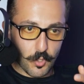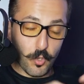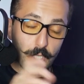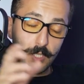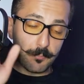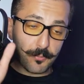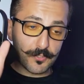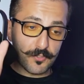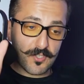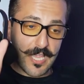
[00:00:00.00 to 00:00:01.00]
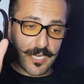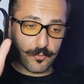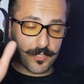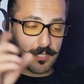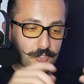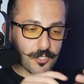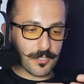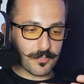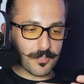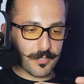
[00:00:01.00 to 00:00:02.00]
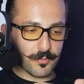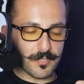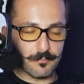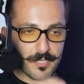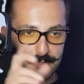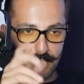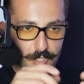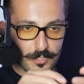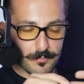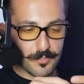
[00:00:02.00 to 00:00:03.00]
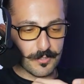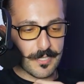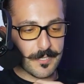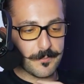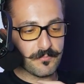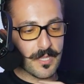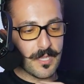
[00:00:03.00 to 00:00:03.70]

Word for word: Well, it produces equity. Sure. Okay. We can make that argument all day.